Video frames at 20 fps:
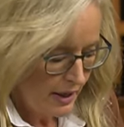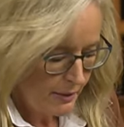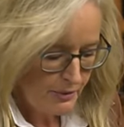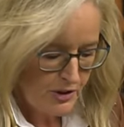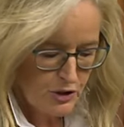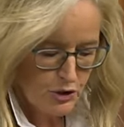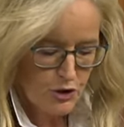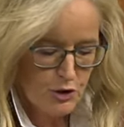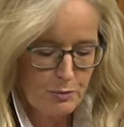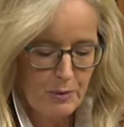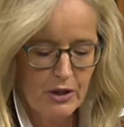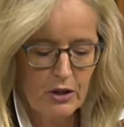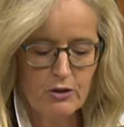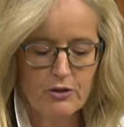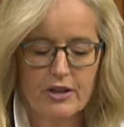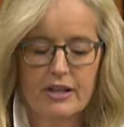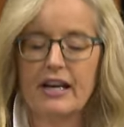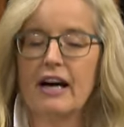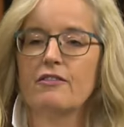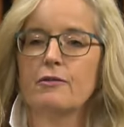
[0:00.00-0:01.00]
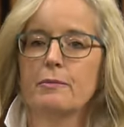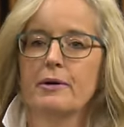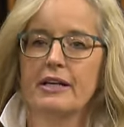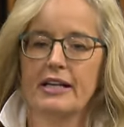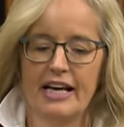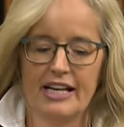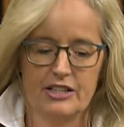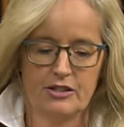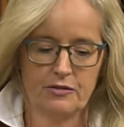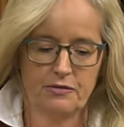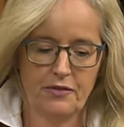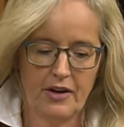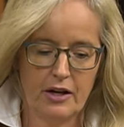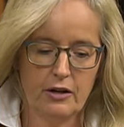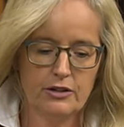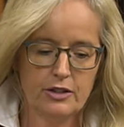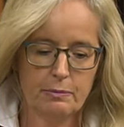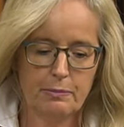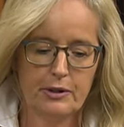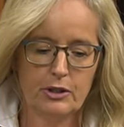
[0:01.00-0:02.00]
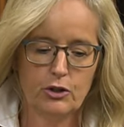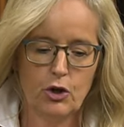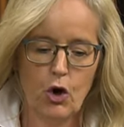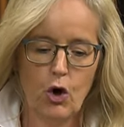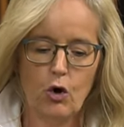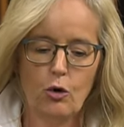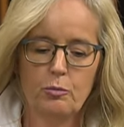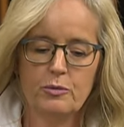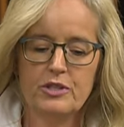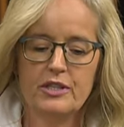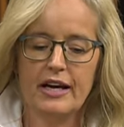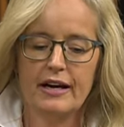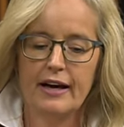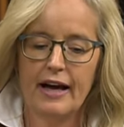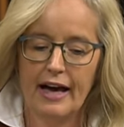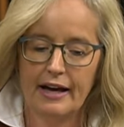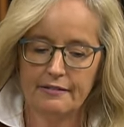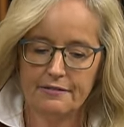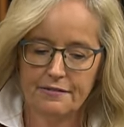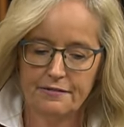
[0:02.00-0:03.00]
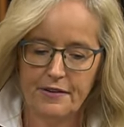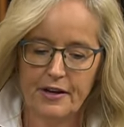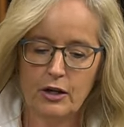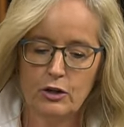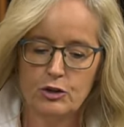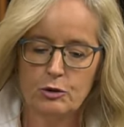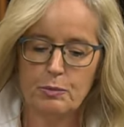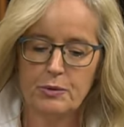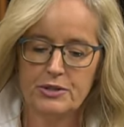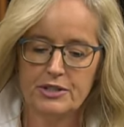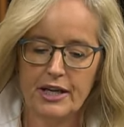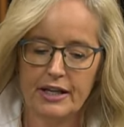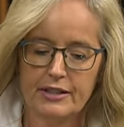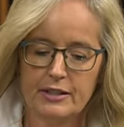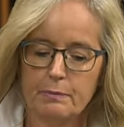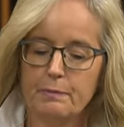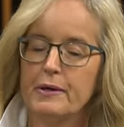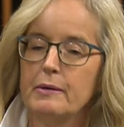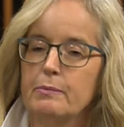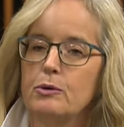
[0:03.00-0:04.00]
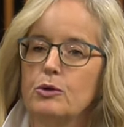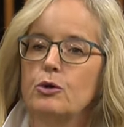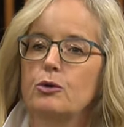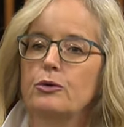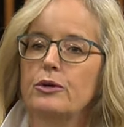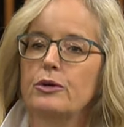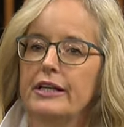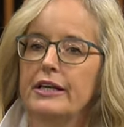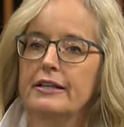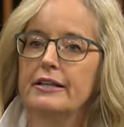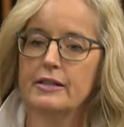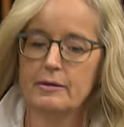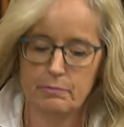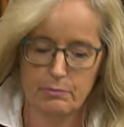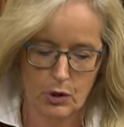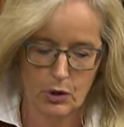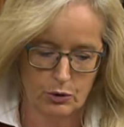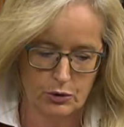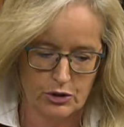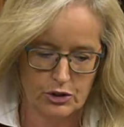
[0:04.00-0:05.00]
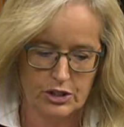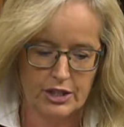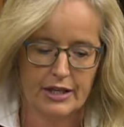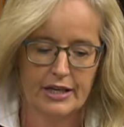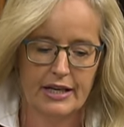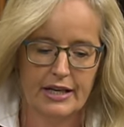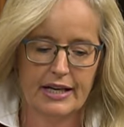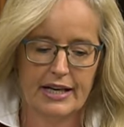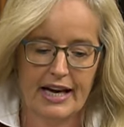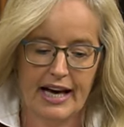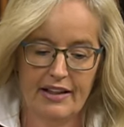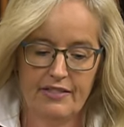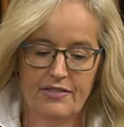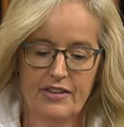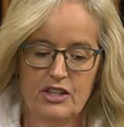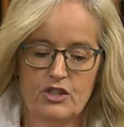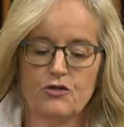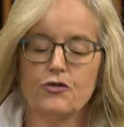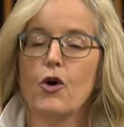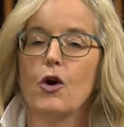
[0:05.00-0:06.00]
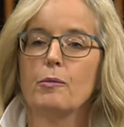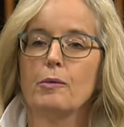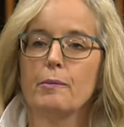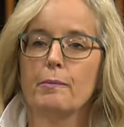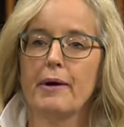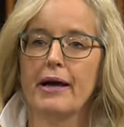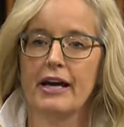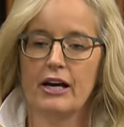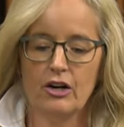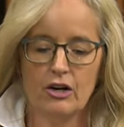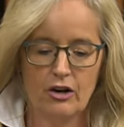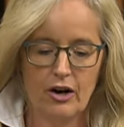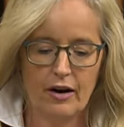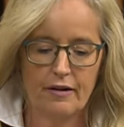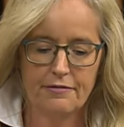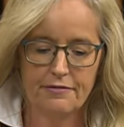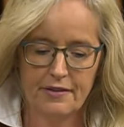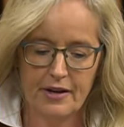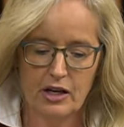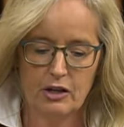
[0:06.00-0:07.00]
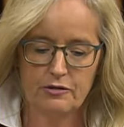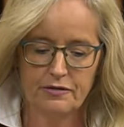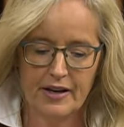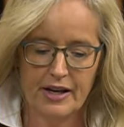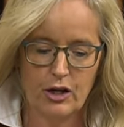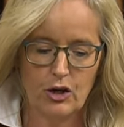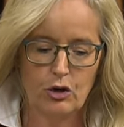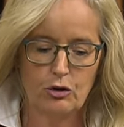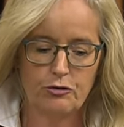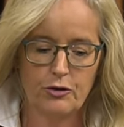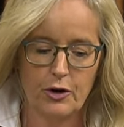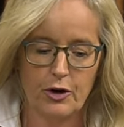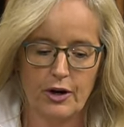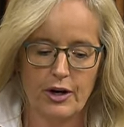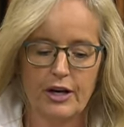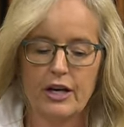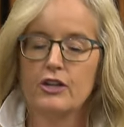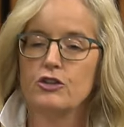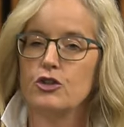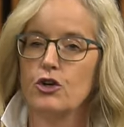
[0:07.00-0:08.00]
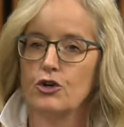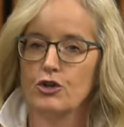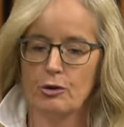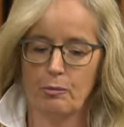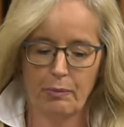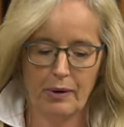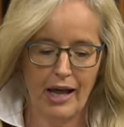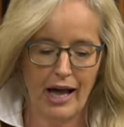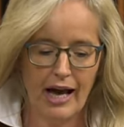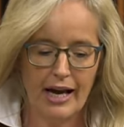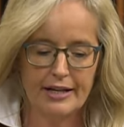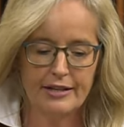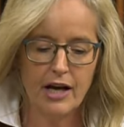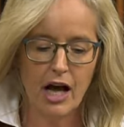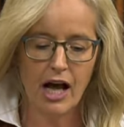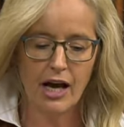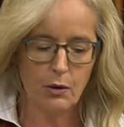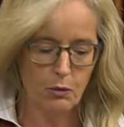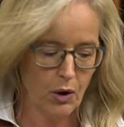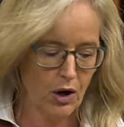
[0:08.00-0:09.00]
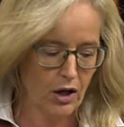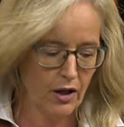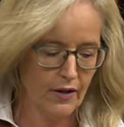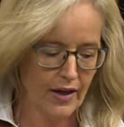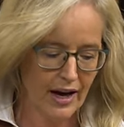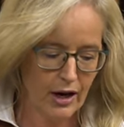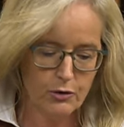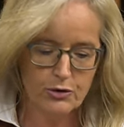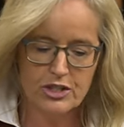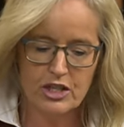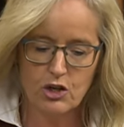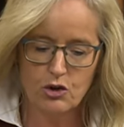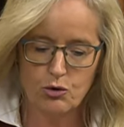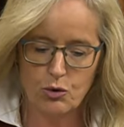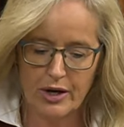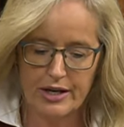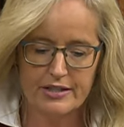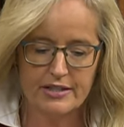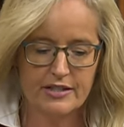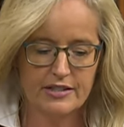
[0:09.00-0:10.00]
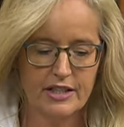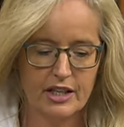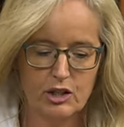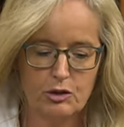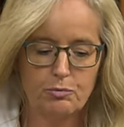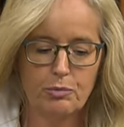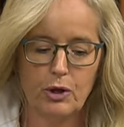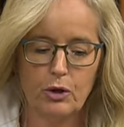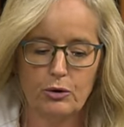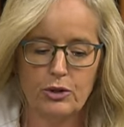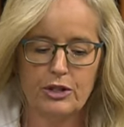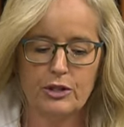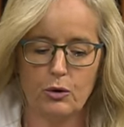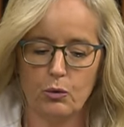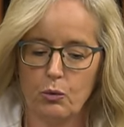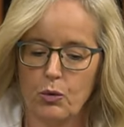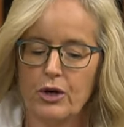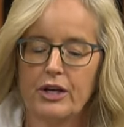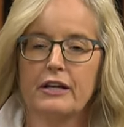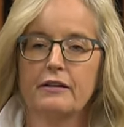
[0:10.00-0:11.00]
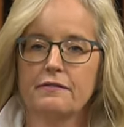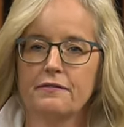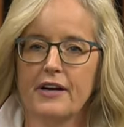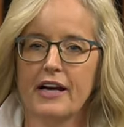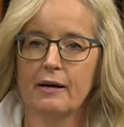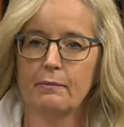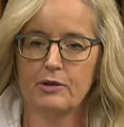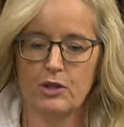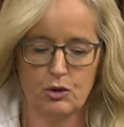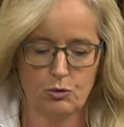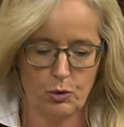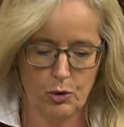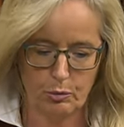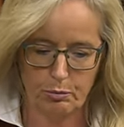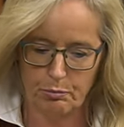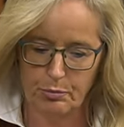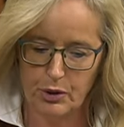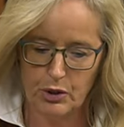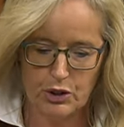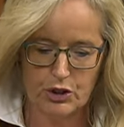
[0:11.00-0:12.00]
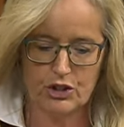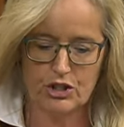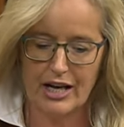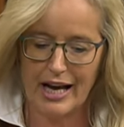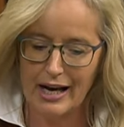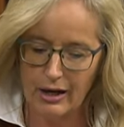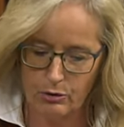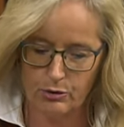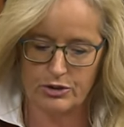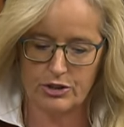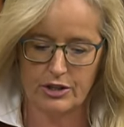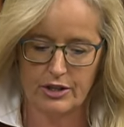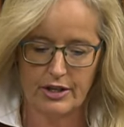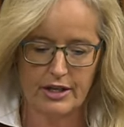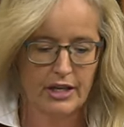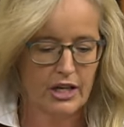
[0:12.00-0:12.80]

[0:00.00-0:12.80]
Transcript: Mr. Speaker, the government has failed to build homes and failed to protect the people who need them most. And this former mayor failed Vancouver, turned a blind eye while housing crisis exploded and working families were pushed out.